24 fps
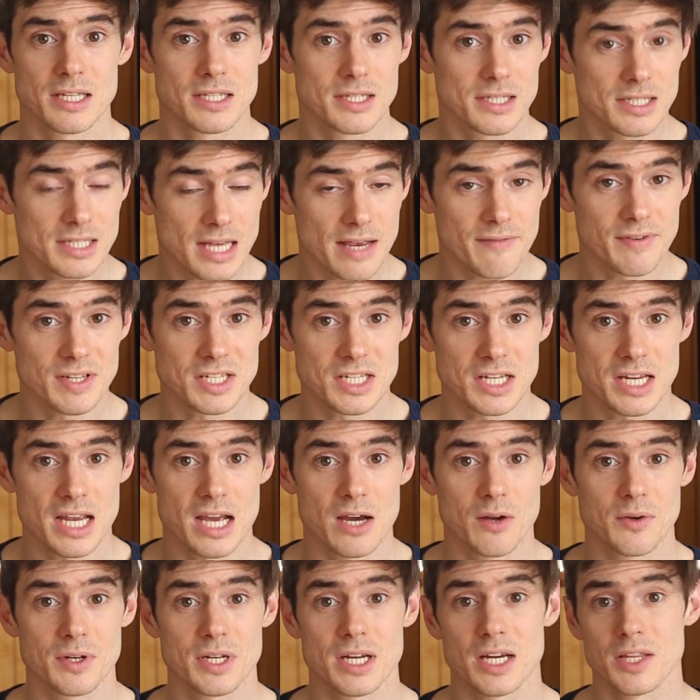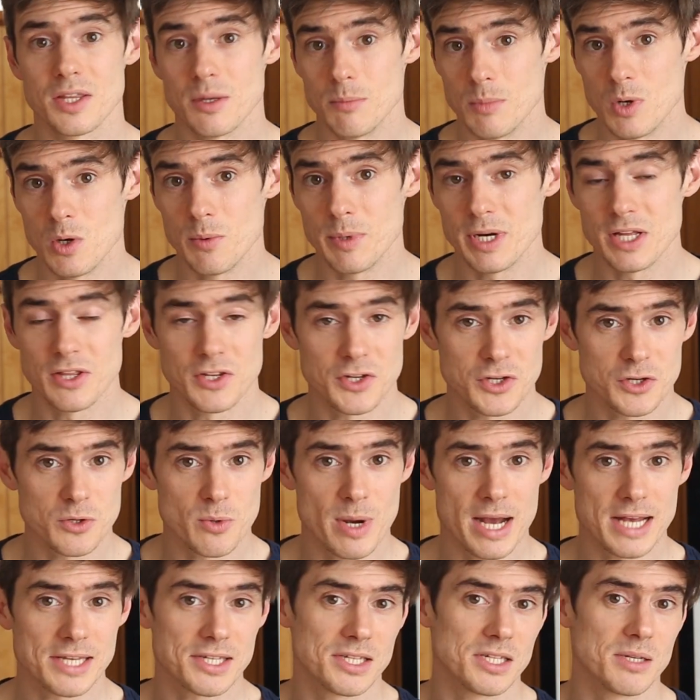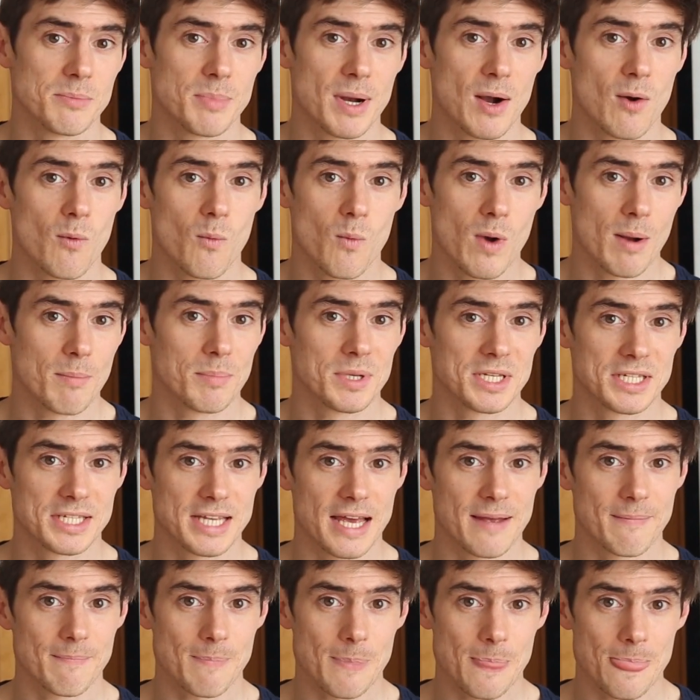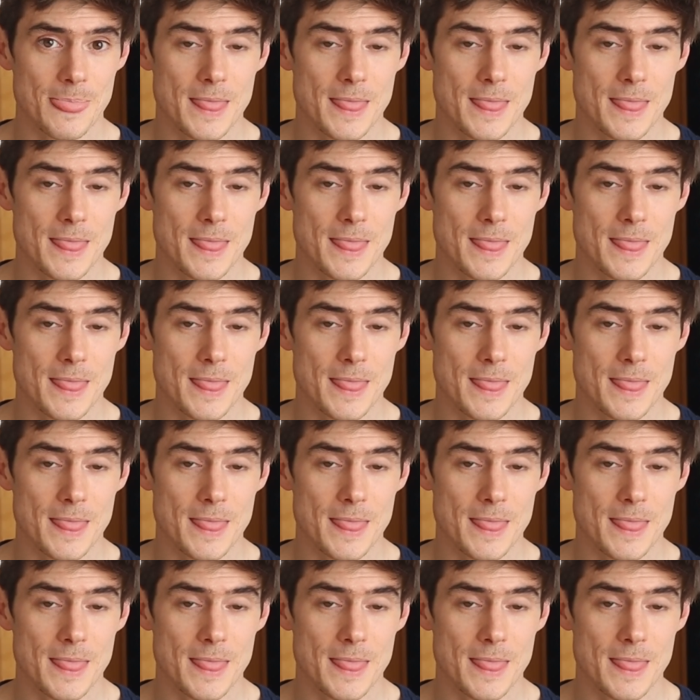savings account at the moment in the US is about 1%.